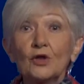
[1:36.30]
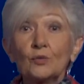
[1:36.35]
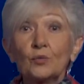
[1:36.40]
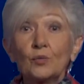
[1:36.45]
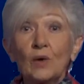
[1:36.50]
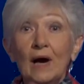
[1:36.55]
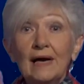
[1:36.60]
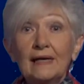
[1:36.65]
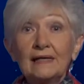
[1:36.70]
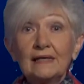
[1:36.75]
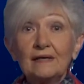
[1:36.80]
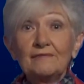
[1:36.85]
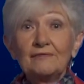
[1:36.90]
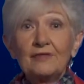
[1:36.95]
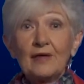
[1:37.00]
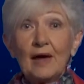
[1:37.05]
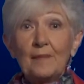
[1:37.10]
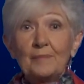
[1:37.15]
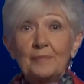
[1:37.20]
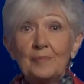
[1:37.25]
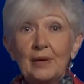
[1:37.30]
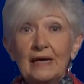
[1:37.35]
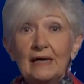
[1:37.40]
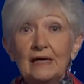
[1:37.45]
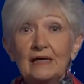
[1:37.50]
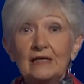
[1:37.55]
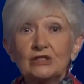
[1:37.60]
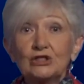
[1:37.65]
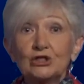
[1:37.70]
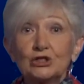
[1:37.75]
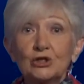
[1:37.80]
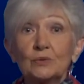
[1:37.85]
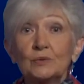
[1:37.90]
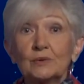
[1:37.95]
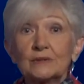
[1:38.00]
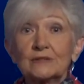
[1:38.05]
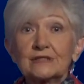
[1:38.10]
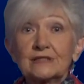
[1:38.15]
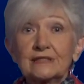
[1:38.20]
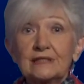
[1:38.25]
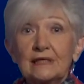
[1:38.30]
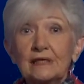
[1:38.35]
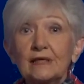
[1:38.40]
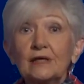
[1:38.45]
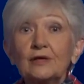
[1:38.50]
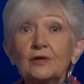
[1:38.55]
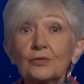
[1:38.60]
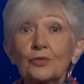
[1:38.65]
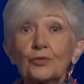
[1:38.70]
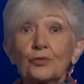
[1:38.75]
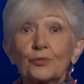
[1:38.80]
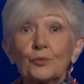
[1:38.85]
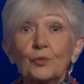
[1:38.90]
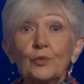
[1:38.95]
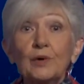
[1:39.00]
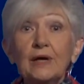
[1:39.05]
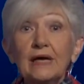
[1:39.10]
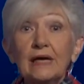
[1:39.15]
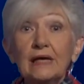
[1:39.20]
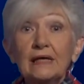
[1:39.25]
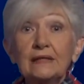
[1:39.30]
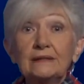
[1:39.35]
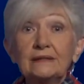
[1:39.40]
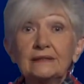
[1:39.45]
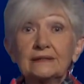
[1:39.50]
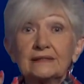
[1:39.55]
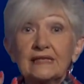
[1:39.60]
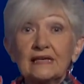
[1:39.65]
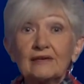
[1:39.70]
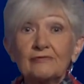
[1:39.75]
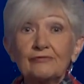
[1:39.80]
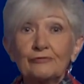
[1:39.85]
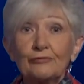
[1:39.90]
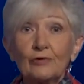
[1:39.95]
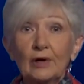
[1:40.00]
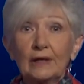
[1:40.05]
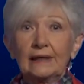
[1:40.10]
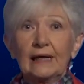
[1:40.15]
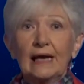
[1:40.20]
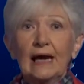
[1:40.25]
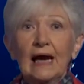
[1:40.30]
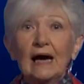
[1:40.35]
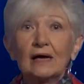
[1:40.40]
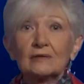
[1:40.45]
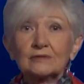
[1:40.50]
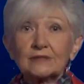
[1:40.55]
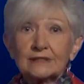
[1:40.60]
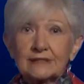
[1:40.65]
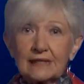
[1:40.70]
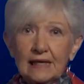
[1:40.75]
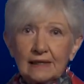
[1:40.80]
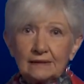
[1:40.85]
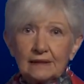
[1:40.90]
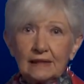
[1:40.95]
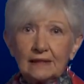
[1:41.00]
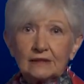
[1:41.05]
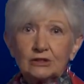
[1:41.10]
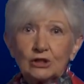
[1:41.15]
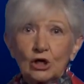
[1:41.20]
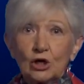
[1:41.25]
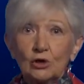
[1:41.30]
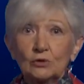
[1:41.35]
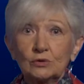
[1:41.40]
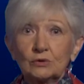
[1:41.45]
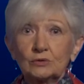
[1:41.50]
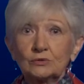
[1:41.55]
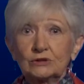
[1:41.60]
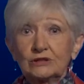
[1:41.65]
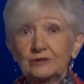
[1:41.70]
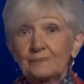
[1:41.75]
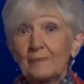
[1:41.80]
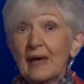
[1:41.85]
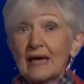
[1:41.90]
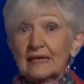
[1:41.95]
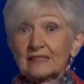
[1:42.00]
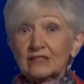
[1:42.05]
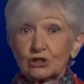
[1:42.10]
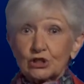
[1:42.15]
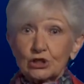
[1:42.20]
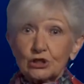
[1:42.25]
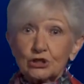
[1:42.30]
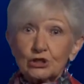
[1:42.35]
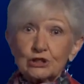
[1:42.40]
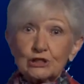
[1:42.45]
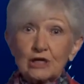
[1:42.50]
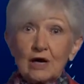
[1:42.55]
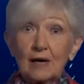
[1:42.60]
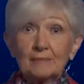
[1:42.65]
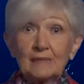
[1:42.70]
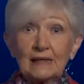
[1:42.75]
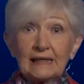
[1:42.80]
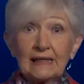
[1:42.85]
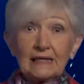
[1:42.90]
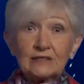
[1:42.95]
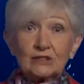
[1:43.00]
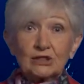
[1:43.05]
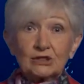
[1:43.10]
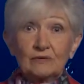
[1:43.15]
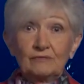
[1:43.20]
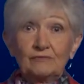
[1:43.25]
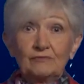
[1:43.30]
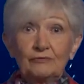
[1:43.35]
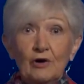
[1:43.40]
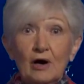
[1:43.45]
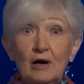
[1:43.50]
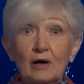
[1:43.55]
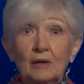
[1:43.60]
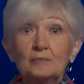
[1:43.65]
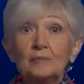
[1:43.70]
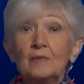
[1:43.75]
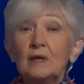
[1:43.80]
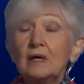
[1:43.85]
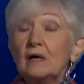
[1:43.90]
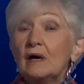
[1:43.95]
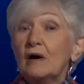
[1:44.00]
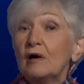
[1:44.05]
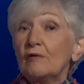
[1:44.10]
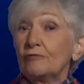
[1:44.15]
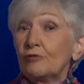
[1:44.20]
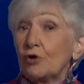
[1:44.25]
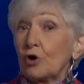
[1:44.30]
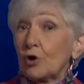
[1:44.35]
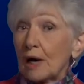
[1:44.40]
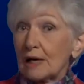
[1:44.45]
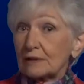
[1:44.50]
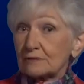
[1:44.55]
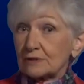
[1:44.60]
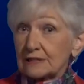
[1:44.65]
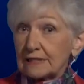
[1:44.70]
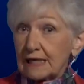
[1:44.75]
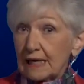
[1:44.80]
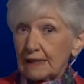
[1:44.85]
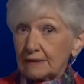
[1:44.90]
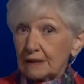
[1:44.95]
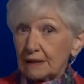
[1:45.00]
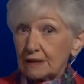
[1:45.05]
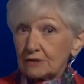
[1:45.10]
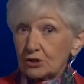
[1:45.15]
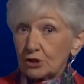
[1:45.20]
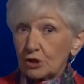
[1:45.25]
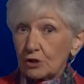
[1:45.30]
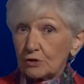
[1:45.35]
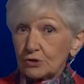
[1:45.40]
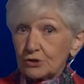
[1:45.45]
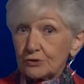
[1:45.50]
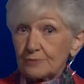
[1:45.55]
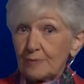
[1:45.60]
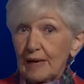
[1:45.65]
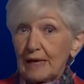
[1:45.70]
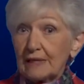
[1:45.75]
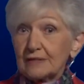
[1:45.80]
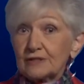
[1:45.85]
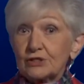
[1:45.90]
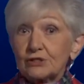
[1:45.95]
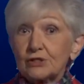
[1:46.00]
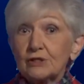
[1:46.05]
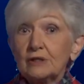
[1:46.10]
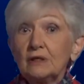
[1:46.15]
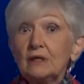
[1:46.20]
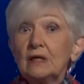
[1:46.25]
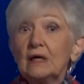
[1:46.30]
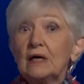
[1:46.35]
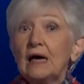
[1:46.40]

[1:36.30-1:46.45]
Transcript: the right of that page, you will see three different Outstanding Toastmasters nomination forms for Outstanding Toastmaster,